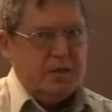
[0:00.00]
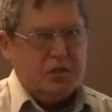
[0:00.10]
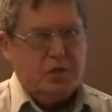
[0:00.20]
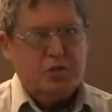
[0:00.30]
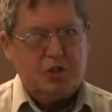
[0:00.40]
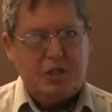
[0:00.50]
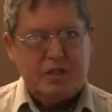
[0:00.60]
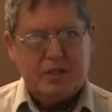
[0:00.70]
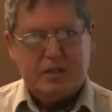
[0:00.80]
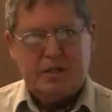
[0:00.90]
So
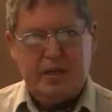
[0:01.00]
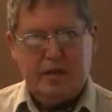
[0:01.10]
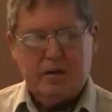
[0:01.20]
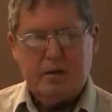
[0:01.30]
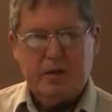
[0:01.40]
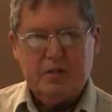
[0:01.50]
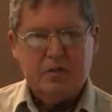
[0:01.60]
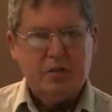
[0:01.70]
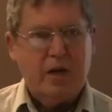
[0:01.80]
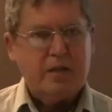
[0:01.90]
Jesus here is
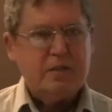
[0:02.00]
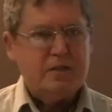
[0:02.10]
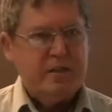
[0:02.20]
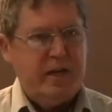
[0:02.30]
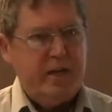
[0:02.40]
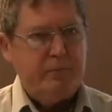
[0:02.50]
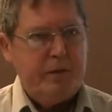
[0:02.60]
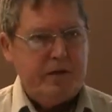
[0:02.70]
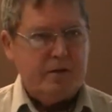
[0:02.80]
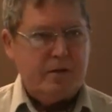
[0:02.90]
not saying,
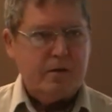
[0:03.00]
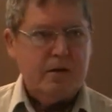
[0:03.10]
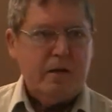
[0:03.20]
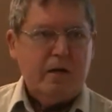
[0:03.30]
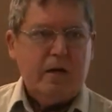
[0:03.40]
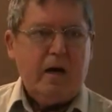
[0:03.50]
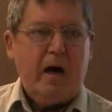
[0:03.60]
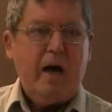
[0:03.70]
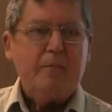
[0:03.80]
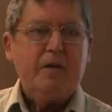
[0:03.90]
Peter,
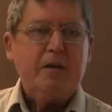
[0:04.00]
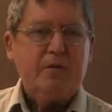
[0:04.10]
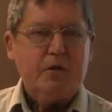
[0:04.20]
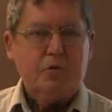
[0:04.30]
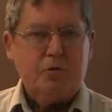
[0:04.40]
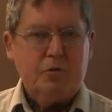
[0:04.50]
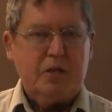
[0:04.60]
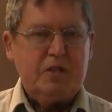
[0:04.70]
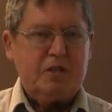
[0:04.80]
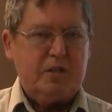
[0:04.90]
I'm giving you
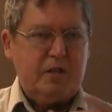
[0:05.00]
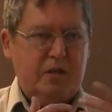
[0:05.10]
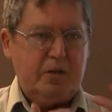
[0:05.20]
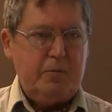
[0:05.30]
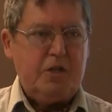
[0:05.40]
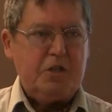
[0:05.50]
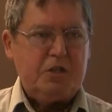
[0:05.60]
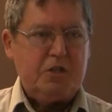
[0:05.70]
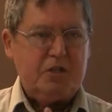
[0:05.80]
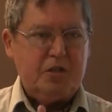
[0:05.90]
this
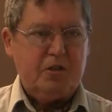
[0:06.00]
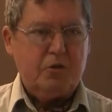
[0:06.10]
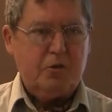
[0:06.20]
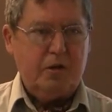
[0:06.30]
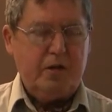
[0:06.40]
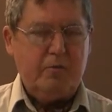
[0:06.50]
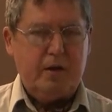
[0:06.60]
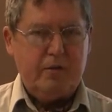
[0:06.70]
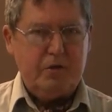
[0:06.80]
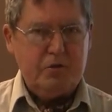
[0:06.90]
commission, this authority,
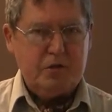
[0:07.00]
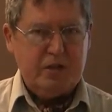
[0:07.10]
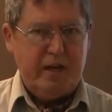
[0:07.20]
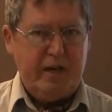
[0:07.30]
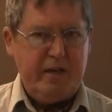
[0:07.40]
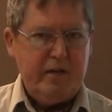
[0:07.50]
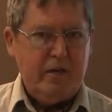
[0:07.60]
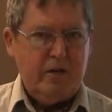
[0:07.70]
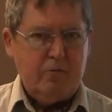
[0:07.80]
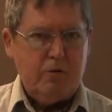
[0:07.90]
whatever you say,
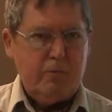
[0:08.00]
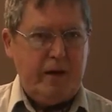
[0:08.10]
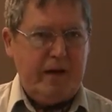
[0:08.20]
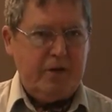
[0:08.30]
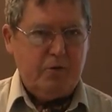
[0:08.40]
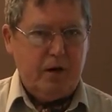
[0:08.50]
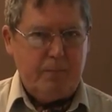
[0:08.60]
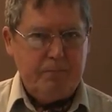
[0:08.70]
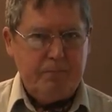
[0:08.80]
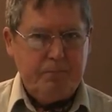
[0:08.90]
we'll back you
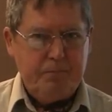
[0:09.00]
up.